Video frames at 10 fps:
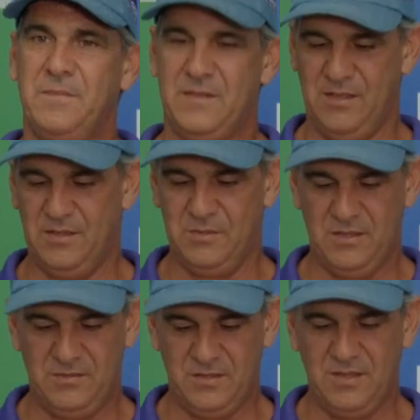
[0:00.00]
So
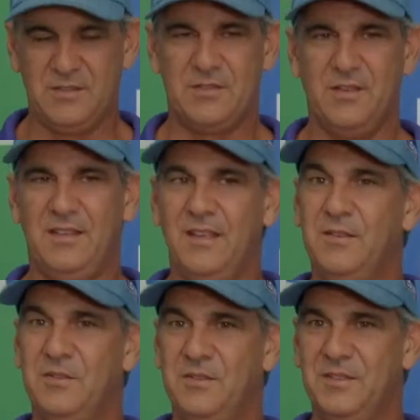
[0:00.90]
whenever you're not sure, I think
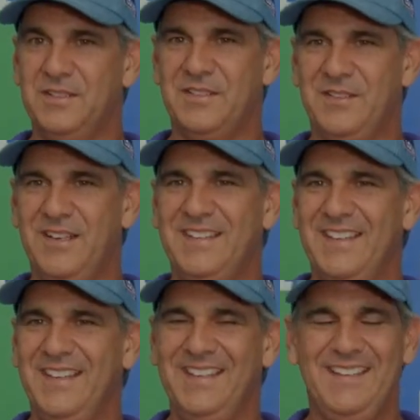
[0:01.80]
Google is a great
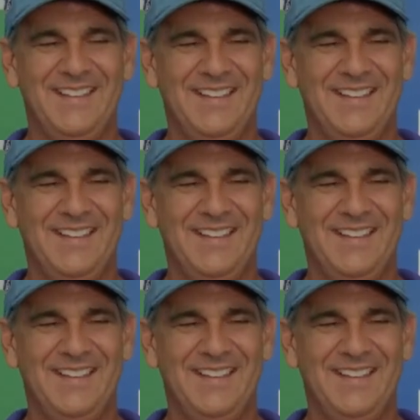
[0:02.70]
thing.